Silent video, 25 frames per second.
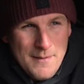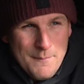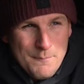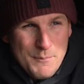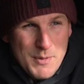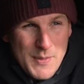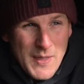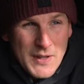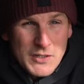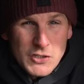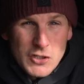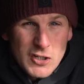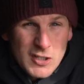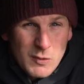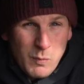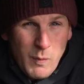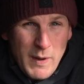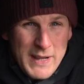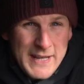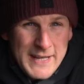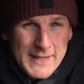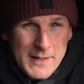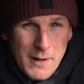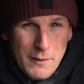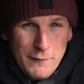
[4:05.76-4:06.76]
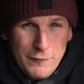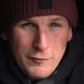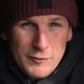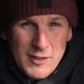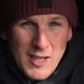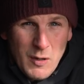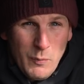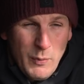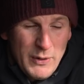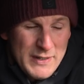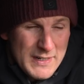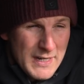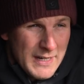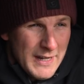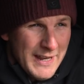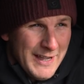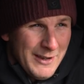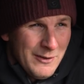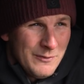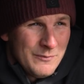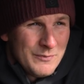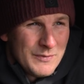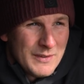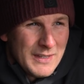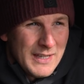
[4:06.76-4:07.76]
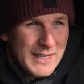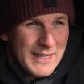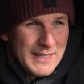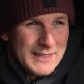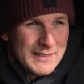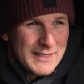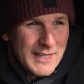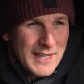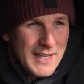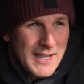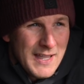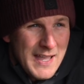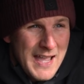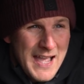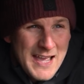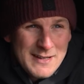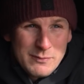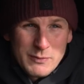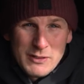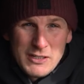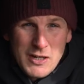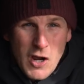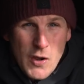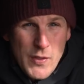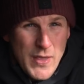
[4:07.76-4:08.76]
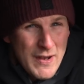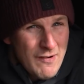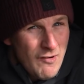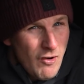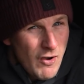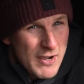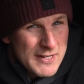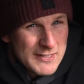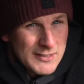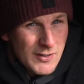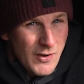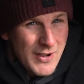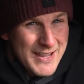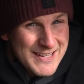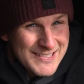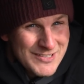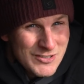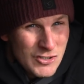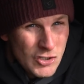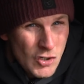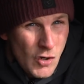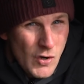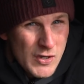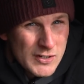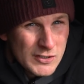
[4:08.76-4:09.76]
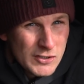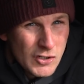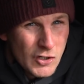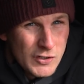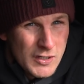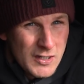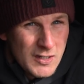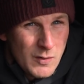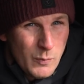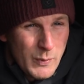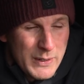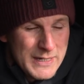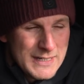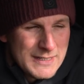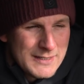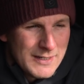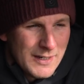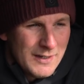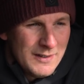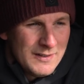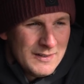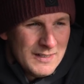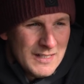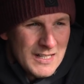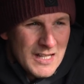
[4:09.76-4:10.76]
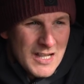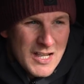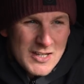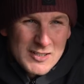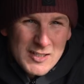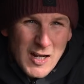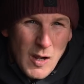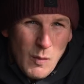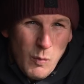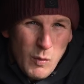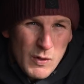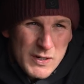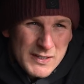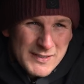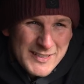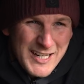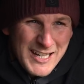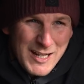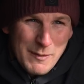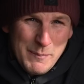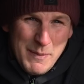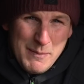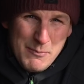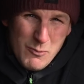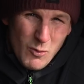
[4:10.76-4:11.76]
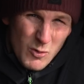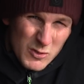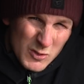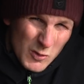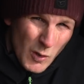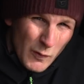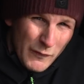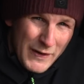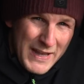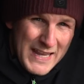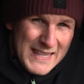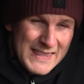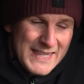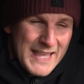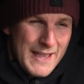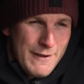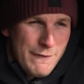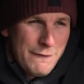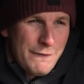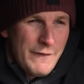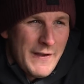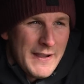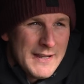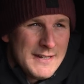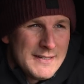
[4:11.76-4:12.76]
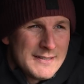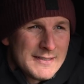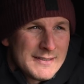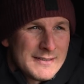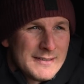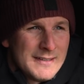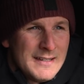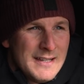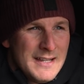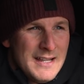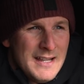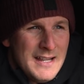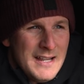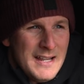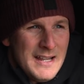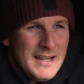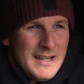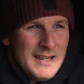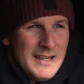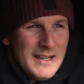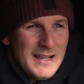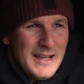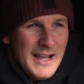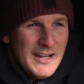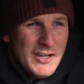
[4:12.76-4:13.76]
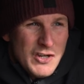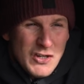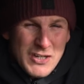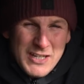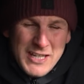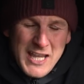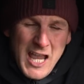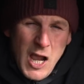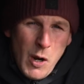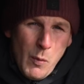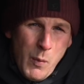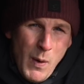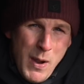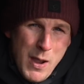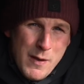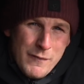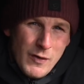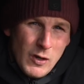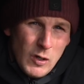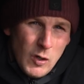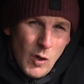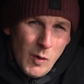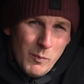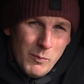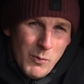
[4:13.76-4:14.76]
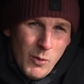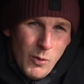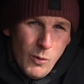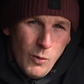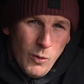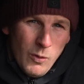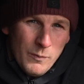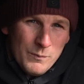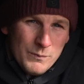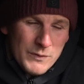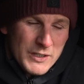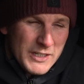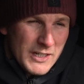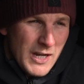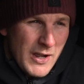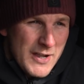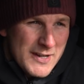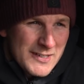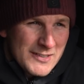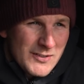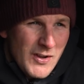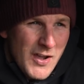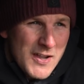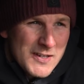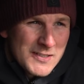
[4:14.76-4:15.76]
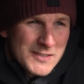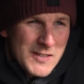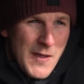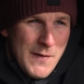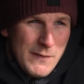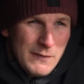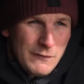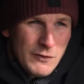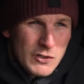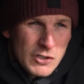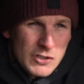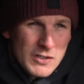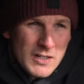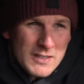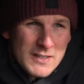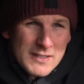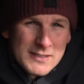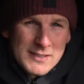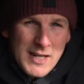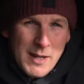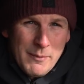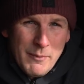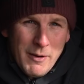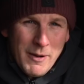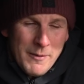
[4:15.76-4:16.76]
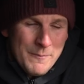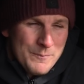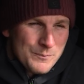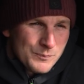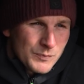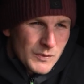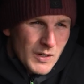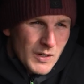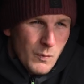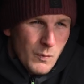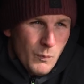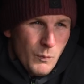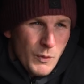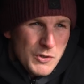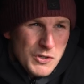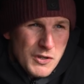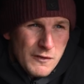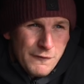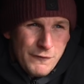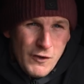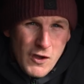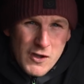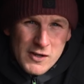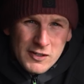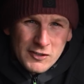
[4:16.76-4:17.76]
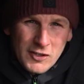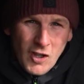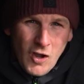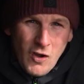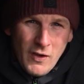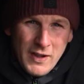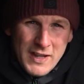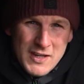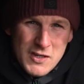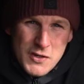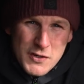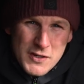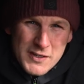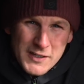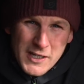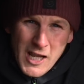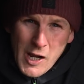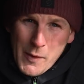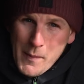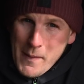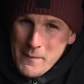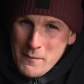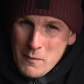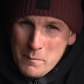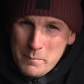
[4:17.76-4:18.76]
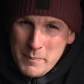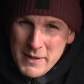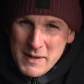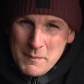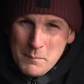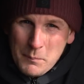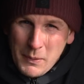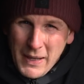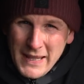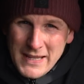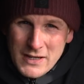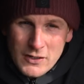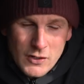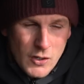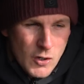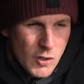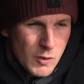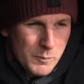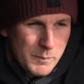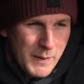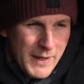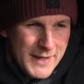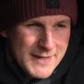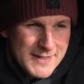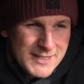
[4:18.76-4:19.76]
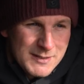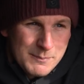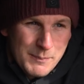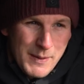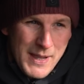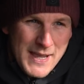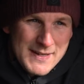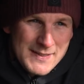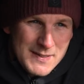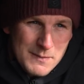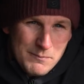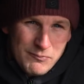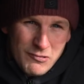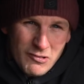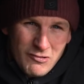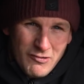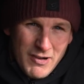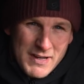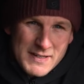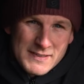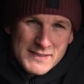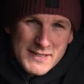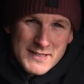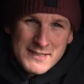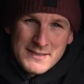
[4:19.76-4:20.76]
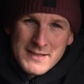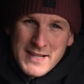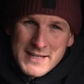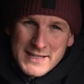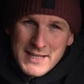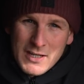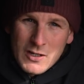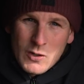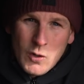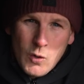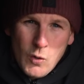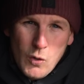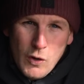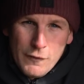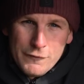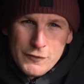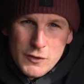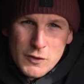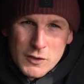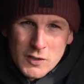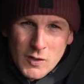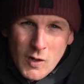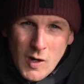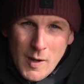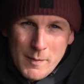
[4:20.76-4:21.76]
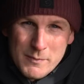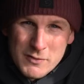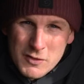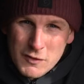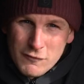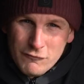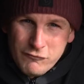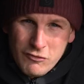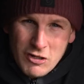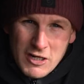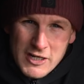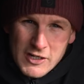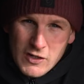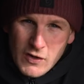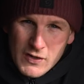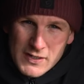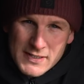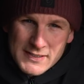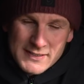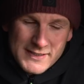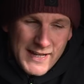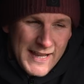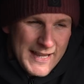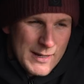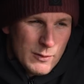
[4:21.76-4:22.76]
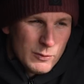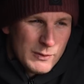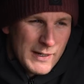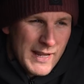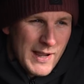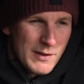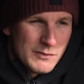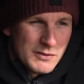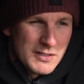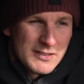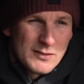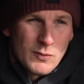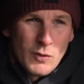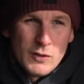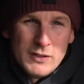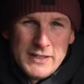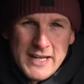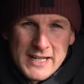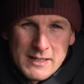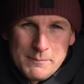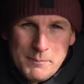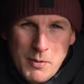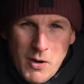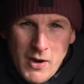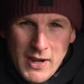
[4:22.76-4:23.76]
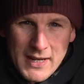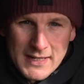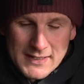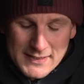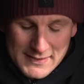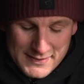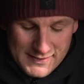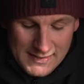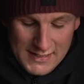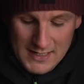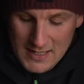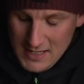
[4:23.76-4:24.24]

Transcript: But they're just waking up from their winter now. And as we know, their eyesight is not as good in the winter. So I want something a bit more sort of in their face. And you can get away with a lot more. You know, it's like surf fishing in the summer. When you first start it, you can get away with big blatant hook baits. But as it progresses and they get caught a few times, you've really got to scale down to sort of nick bites.